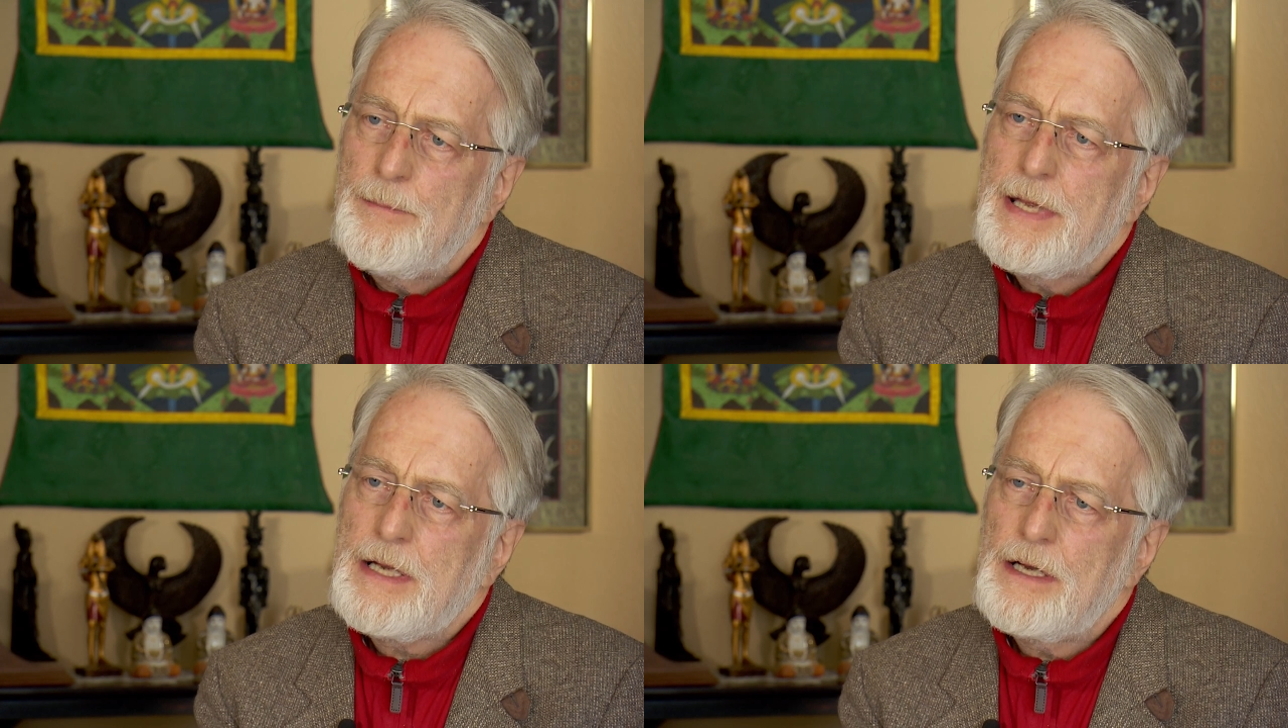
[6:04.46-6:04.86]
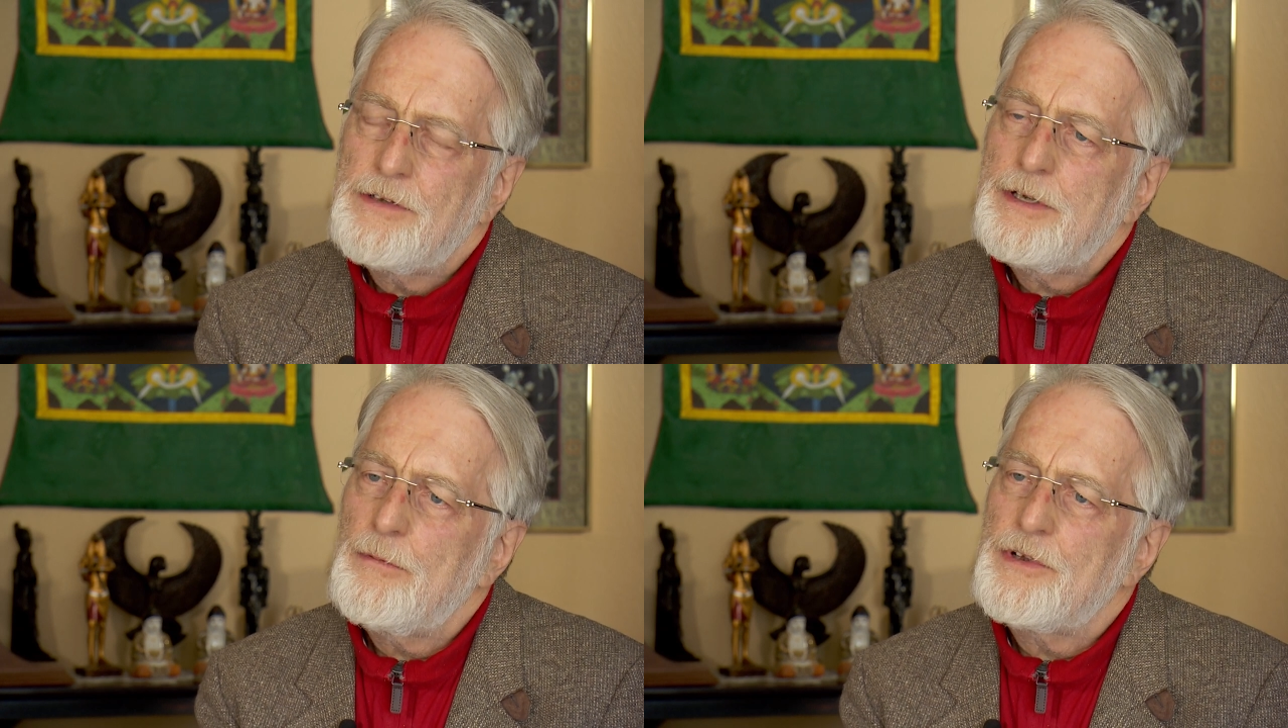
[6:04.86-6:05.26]

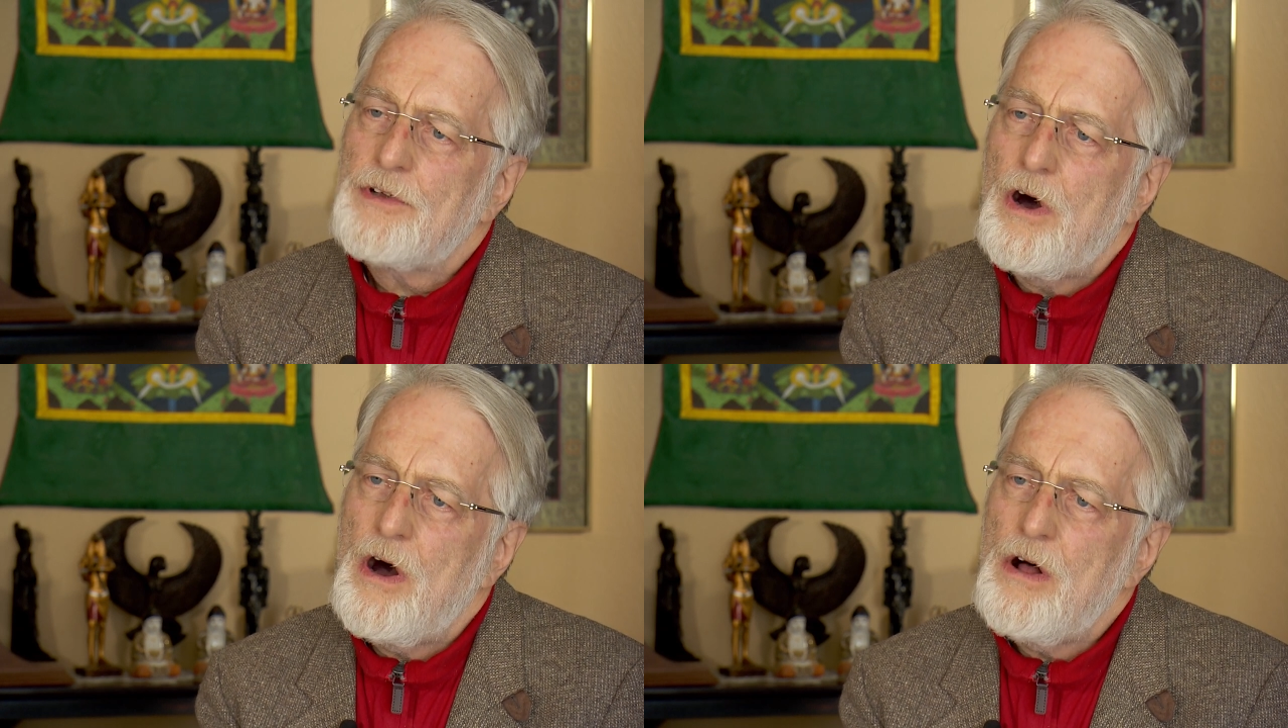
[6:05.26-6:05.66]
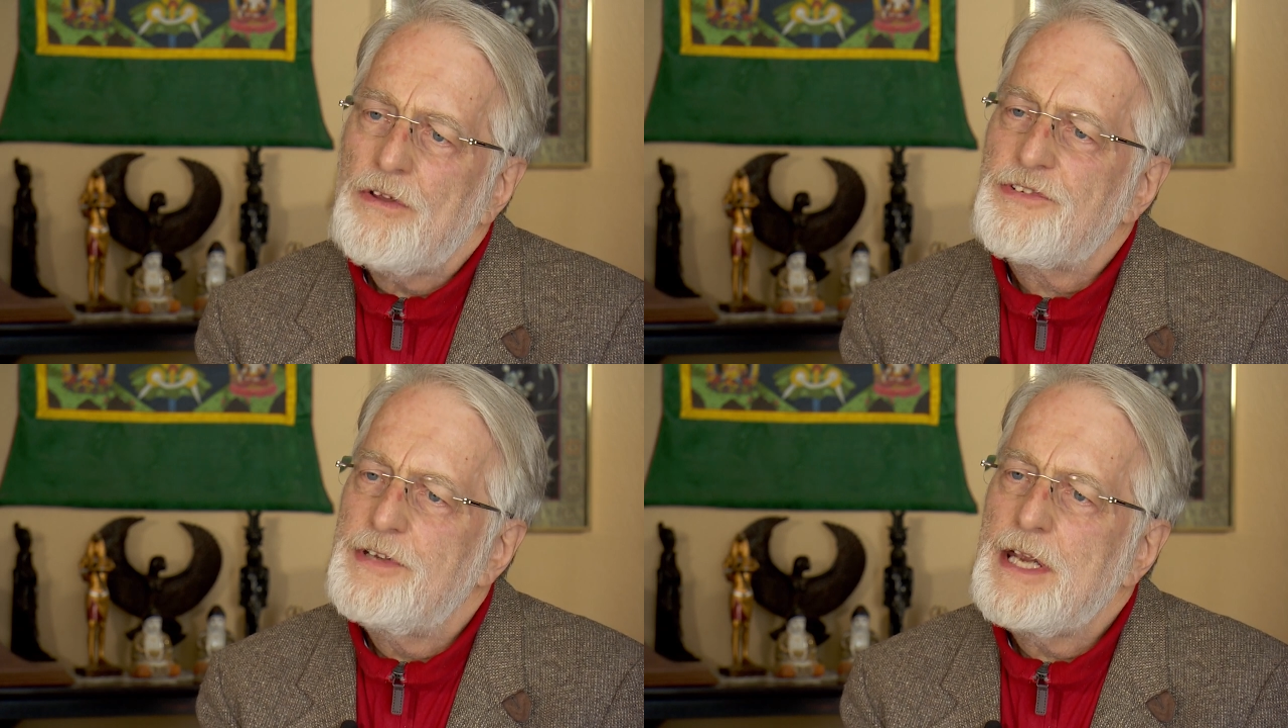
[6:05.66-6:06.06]
because it was all
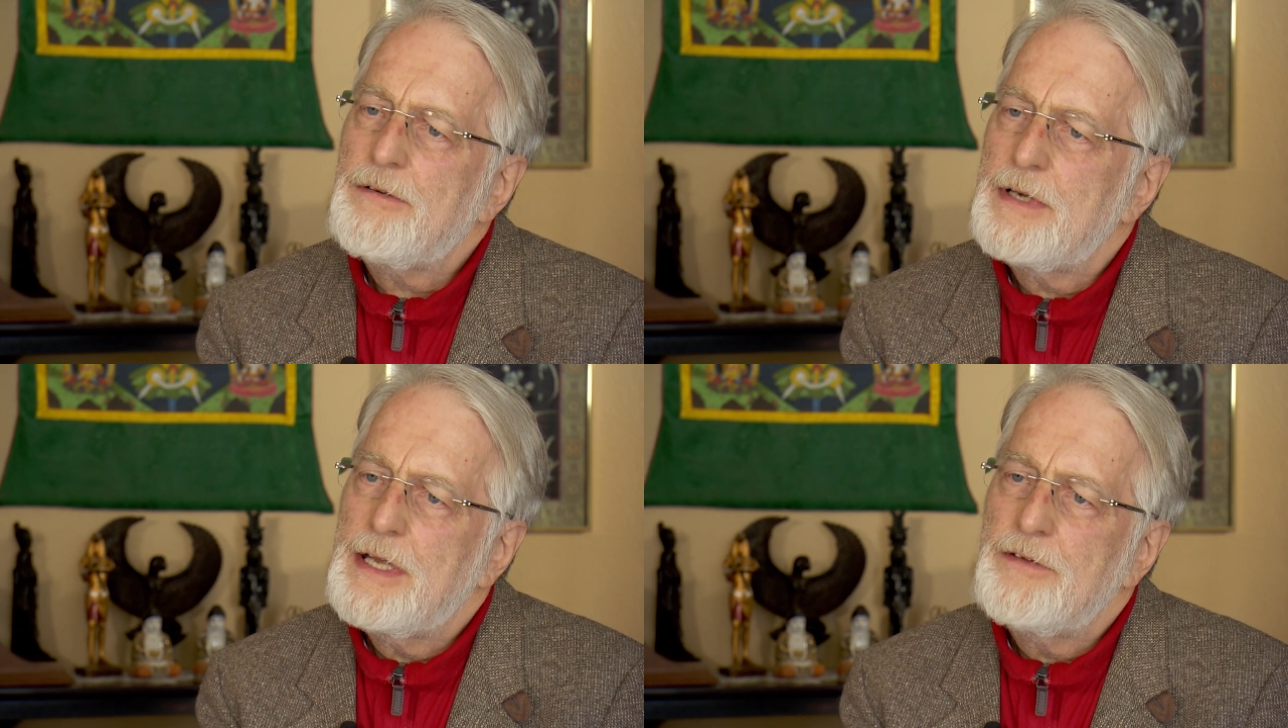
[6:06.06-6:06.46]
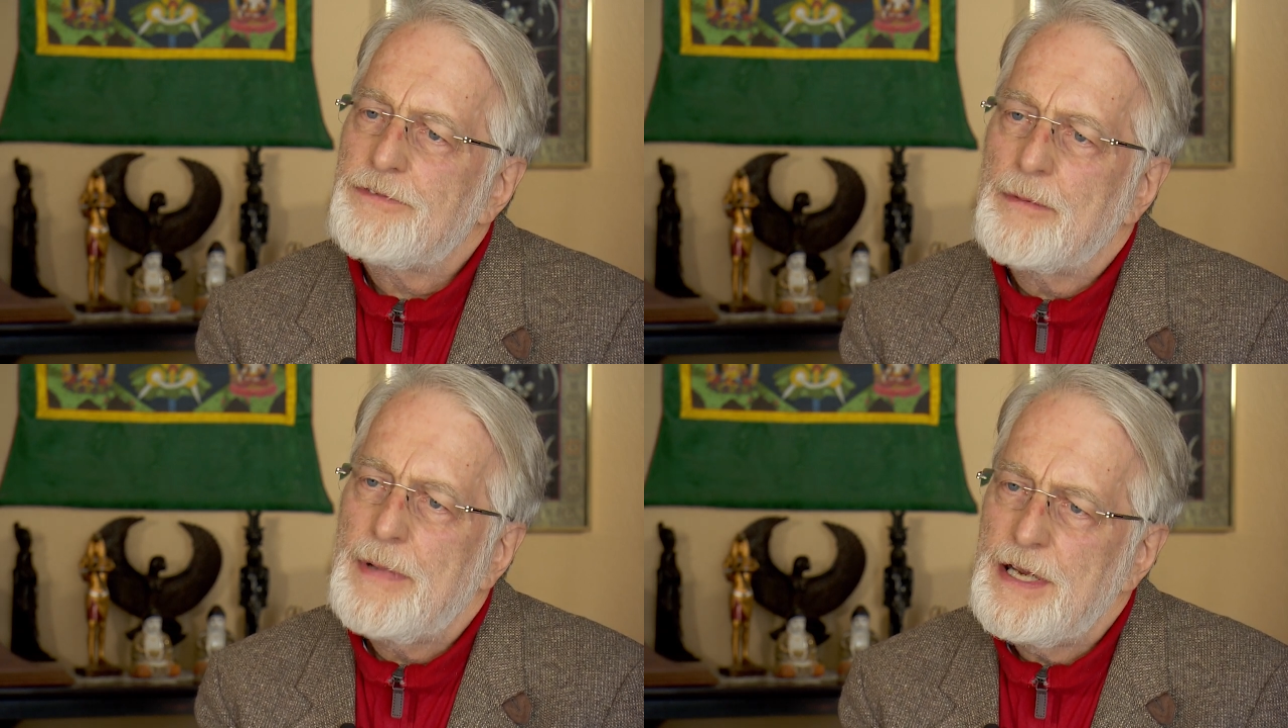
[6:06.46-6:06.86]
secret
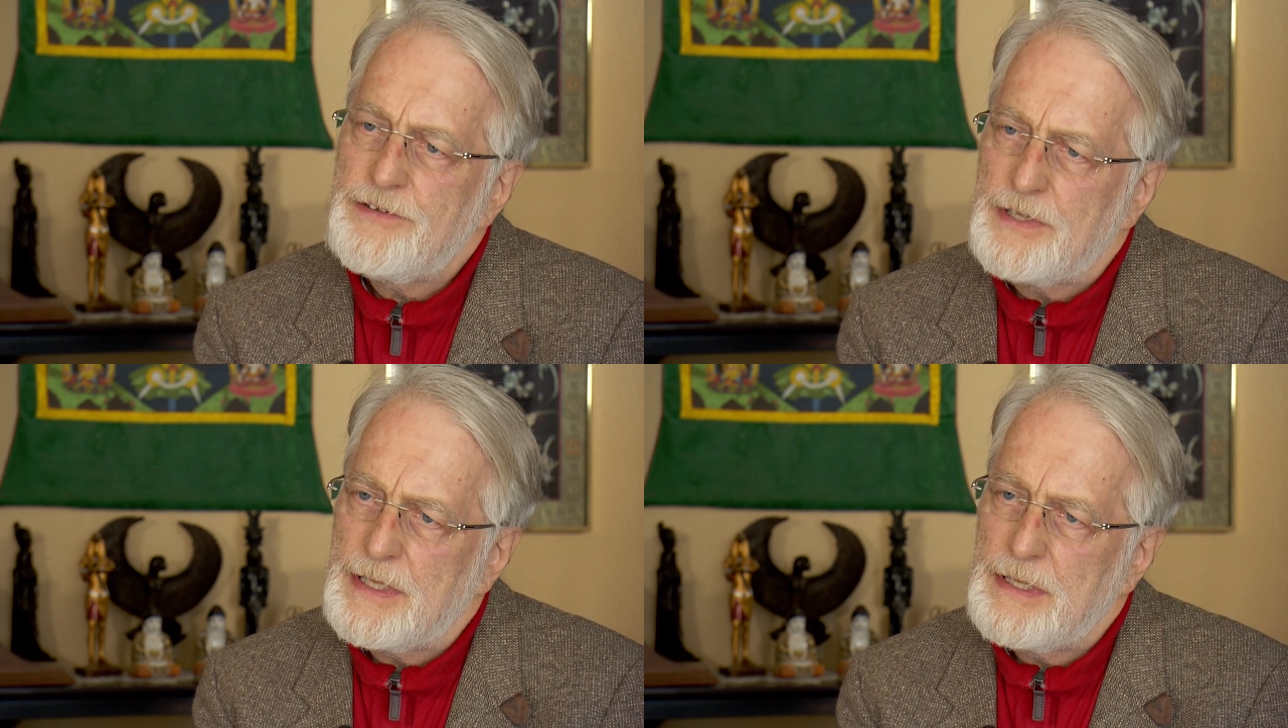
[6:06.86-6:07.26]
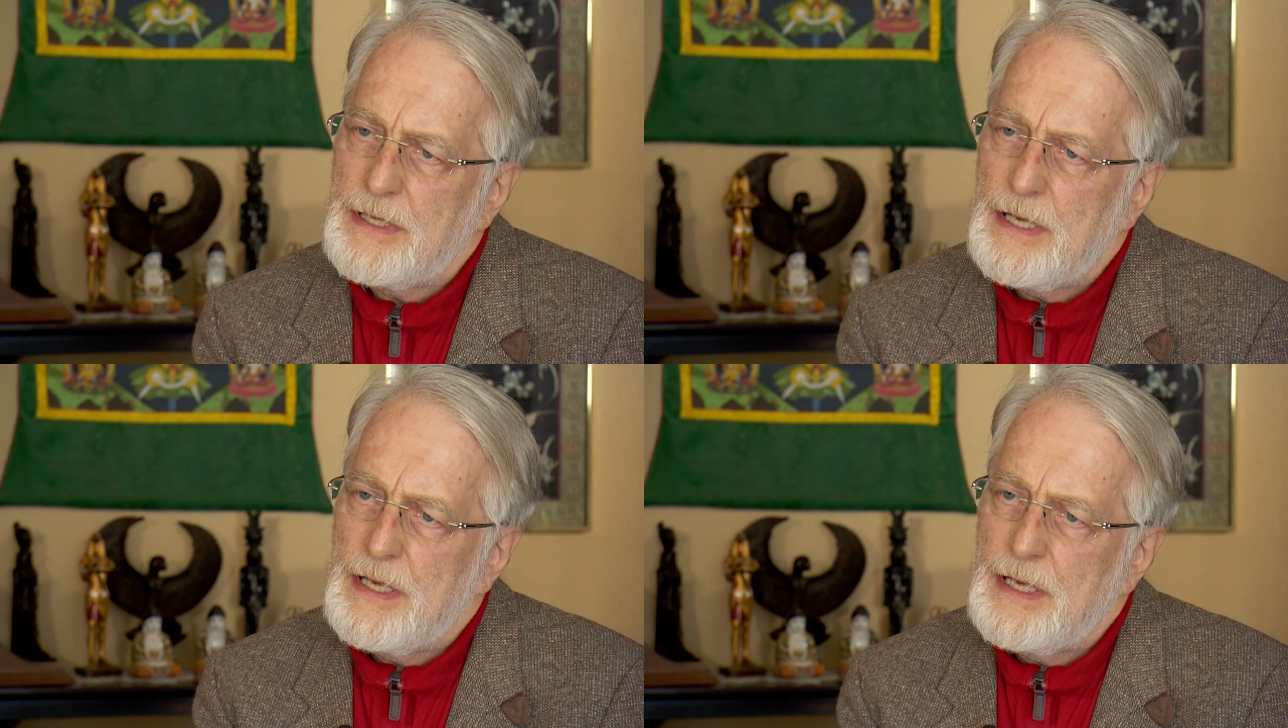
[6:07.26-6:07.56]
information.